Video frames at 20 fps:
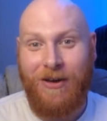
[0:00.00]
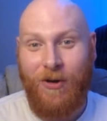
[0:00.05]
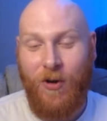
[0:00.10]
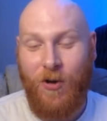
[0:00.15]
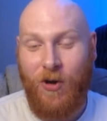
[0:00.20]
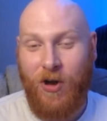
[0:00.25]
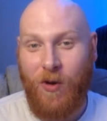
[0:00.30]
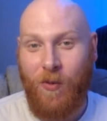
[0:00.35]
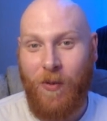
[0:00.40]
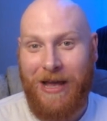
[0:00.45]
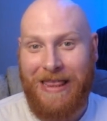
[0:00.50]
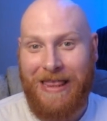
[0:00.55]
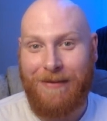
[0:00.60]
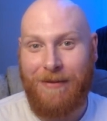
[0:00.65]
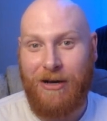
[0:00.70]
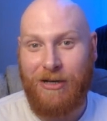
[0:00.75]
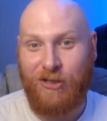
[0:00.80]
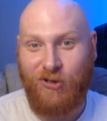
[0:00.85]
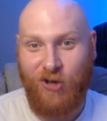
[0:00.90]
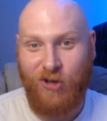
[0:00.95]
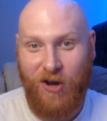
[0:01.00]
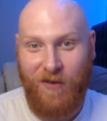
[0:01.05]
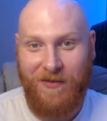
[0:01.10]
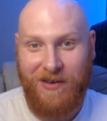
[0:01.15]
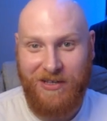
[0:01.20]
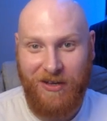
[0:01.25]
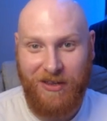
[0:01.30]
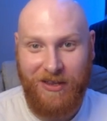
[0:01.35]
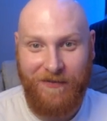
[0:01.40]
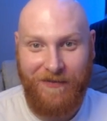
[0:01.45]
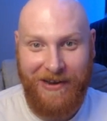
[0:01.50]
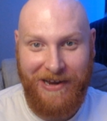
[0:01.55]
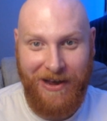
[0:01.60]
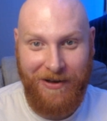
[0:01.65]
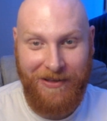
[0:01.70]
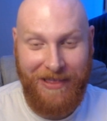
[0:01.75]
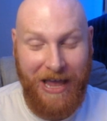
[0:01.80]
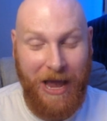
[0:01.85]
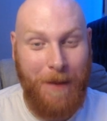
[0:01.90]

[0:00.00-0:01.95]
who can win the most trophies of the video, and they